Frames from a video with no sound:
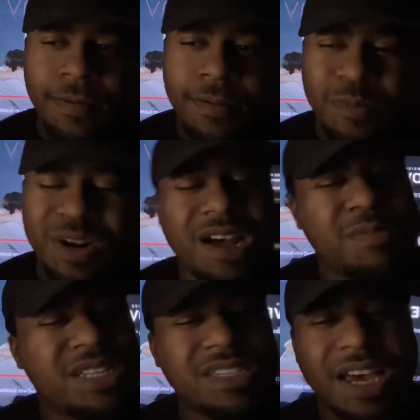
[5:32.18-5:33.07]
When it
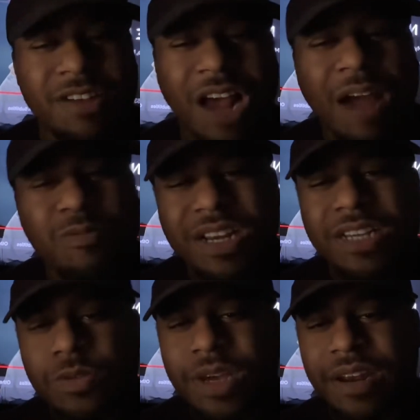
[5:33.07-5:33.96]
comes to these K dramas, I really
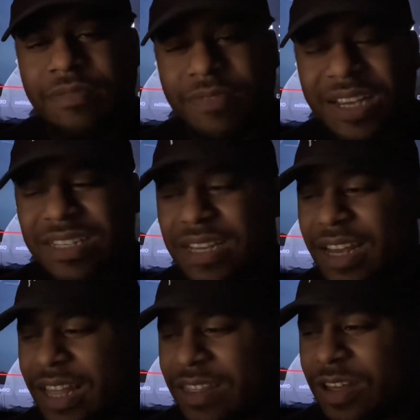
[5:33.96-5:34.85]
do get invested
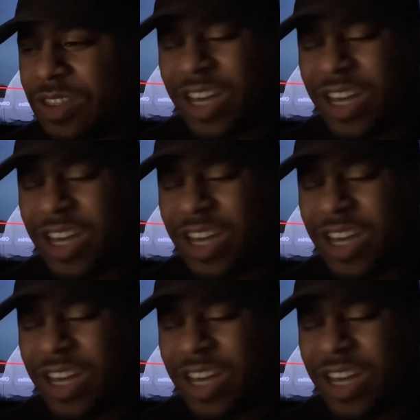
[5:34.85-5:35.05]
in the, the